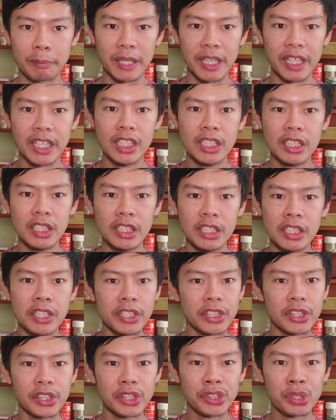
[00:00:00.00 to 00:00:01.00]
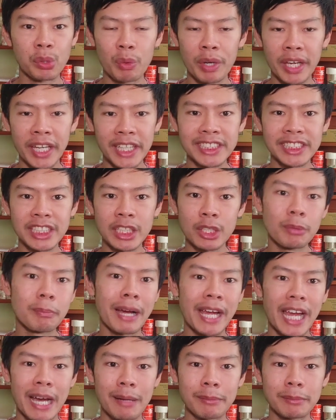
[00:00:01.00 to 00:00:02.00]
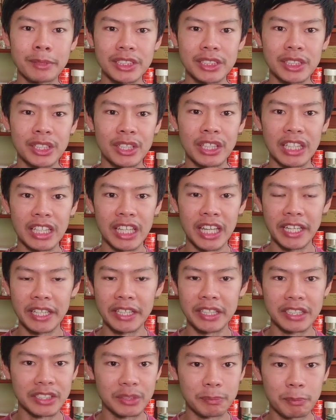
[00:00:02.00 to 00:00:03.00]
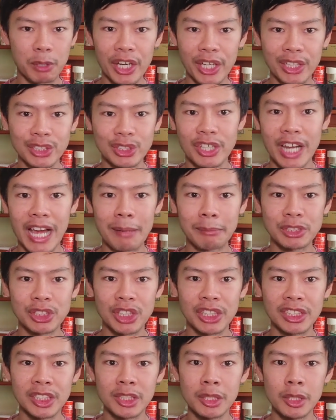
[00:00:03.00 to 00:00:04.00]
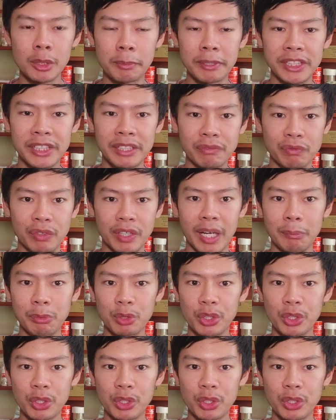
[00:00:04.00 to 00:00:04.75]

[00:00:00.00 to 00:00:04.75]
But the way I sell my Amazon products on Amazon is a little bit different.